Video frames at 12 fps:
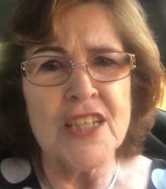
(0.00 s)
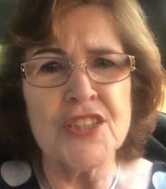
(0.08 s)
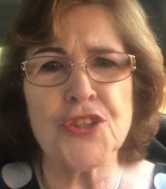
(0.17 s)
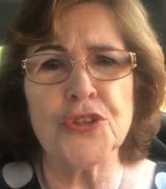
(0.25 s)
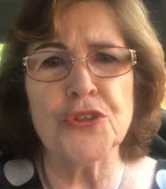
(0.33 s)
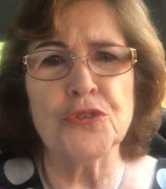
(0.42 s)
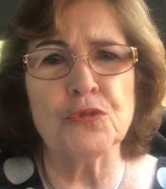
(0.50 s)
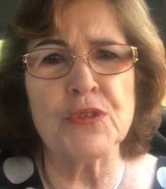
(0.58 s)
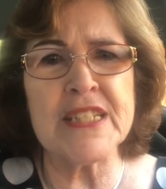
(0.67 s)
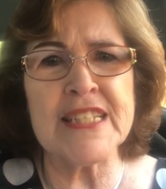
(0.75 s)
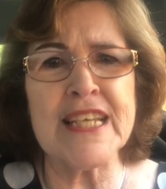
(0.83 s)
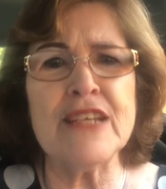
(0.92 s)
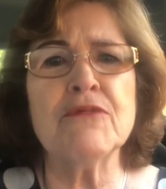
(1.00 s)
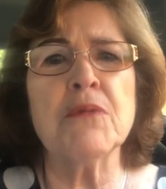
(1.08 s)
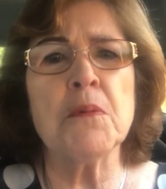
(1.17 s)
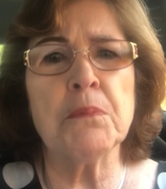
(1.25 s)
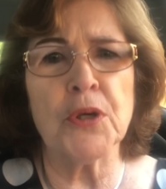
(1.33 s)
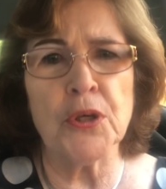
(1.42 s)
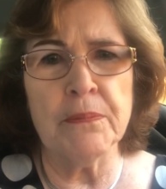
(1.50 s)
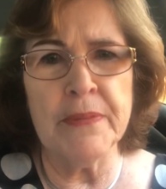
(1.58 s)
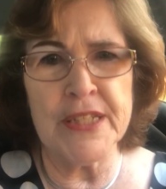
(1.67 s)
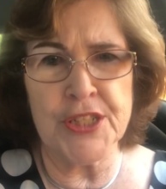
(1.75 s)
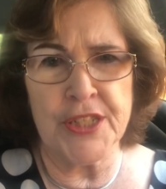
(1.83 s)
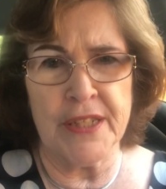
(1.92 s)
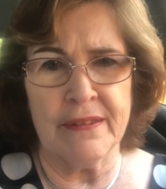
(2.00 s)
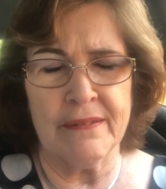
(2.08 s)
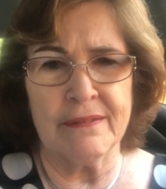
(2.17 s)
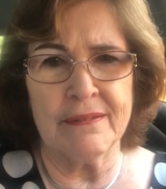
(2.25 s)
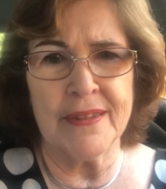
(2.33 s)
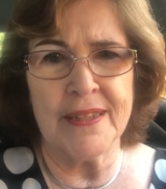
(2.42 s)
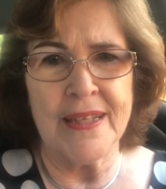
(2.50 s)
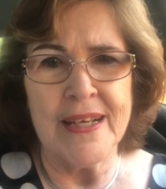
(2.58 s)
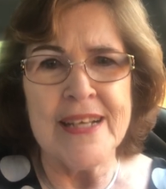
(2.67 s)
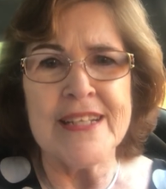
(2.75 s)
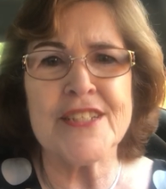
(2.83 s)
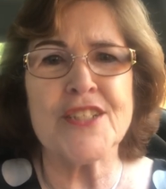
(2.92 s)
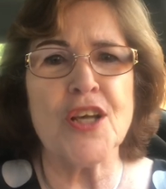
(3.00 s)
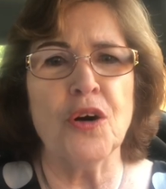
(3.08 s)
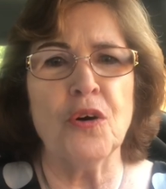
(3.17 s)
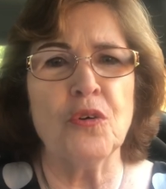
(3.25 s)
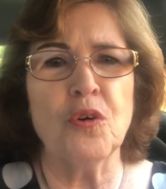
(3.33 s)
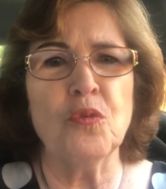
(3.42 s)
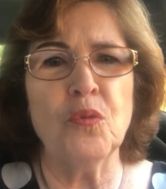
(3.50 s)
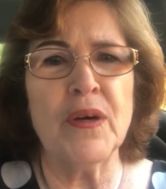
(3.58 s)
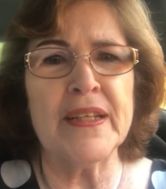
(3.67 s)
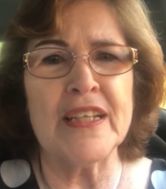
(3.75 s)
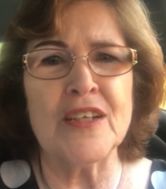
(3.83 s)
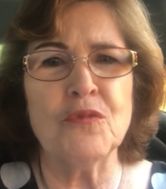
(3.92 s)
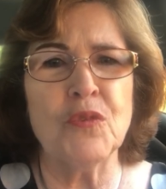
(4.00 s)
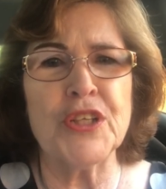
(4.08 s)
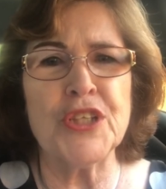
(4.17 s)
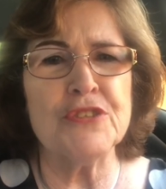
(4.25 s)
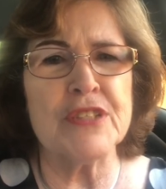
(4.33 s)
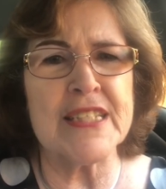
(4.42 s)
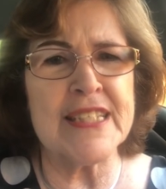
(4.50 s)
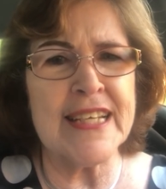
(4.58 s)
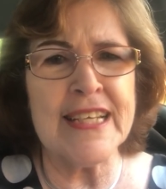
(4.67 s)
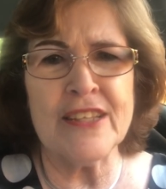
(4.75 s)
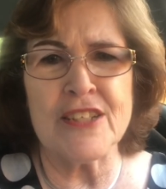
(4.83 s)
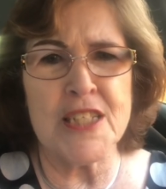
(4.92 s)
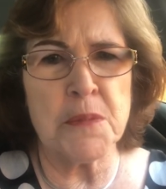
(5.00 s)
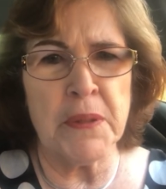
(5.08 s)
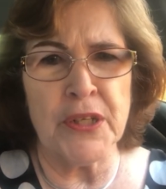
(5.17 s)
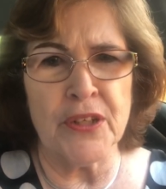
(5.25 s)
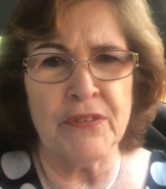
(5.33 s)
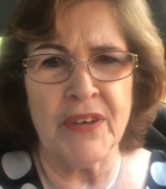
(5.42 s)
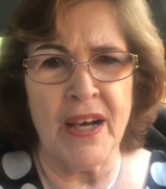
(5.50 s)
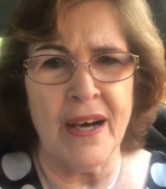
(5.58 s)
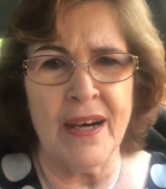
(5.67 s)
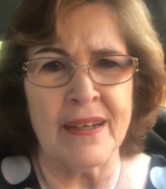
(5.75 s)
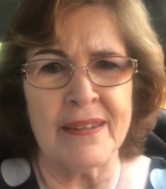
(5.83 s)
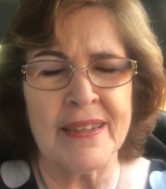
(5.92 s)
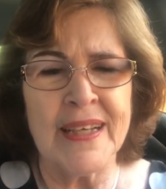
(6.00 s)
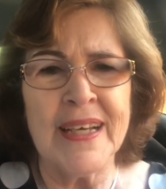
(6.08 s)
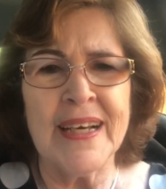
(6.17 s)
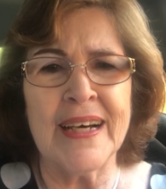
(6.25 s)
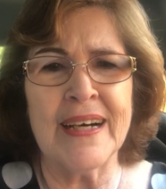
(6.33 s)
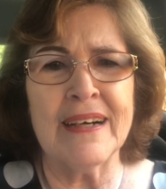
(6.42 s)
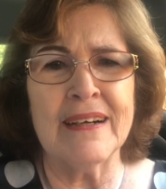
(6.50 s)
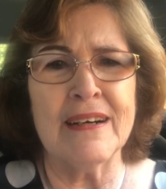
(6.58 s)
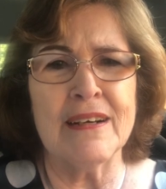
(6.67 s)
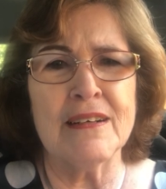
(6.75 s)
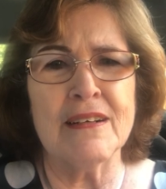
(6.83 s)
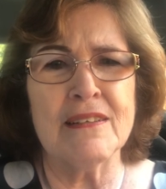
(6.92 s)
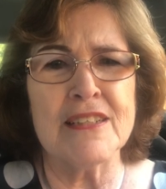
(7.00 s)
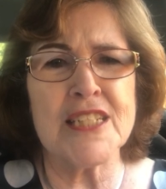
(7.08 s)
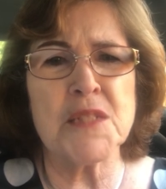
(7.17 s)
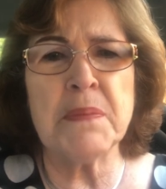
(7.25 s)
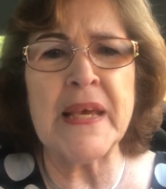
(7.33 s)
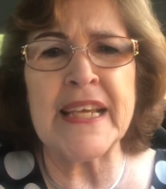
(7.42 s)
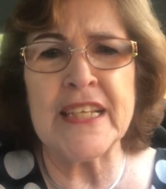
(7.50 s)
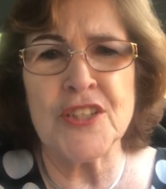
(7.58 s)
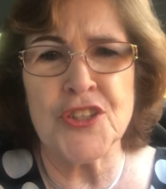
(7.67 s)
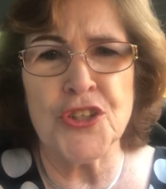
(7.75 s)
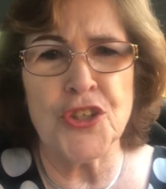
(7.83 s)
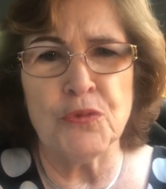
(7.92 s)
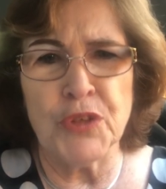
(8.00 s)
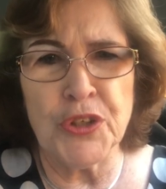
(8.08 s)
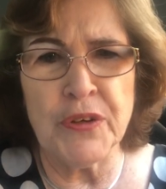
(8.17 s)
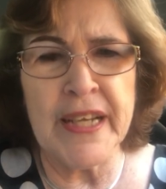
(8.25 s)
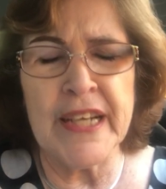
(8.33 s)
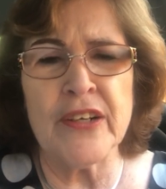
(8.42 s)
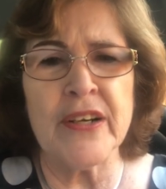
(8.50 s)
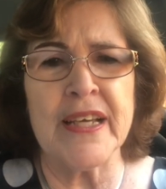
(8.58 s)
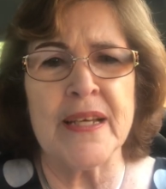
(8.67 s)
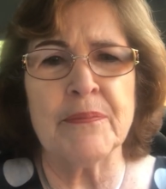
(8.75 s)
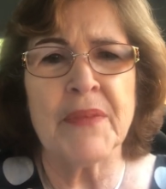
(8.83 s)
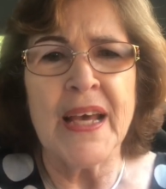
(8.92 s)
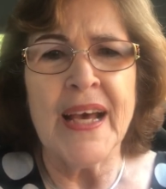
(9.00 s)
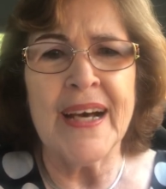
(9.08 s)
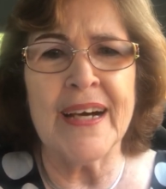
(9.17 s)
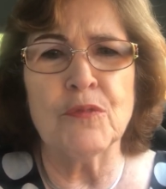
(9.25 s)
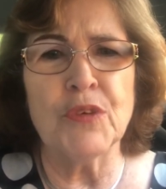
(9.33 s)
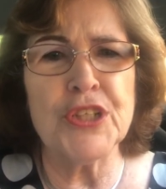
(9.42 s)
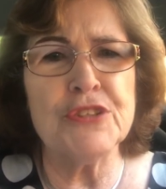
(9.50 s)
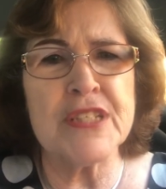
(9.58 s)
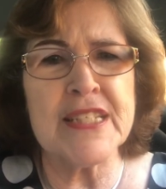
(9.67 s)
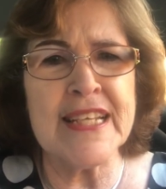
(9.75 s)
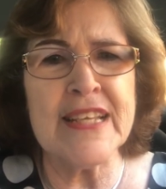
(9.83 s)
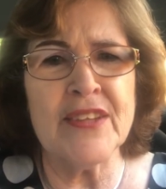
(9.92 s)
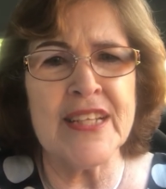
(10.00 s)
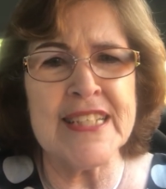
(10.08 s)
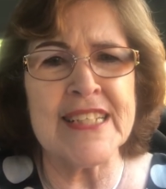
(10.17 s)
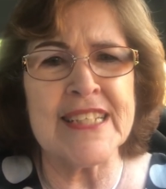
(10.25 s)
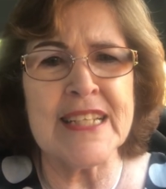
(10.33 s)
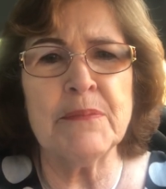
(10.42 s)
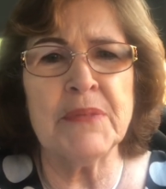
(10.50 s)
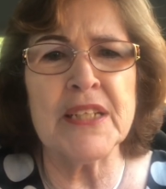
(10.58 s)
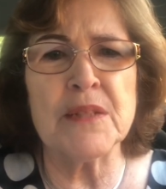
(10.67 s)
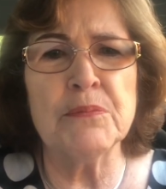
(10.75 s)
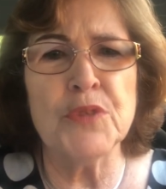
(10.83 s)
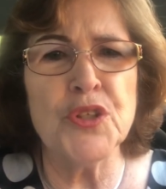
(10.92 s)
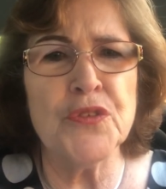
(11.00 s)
to receive permission. So when you see the Spirit of God speaking to you, when you hear him, when you see that he's attempting to move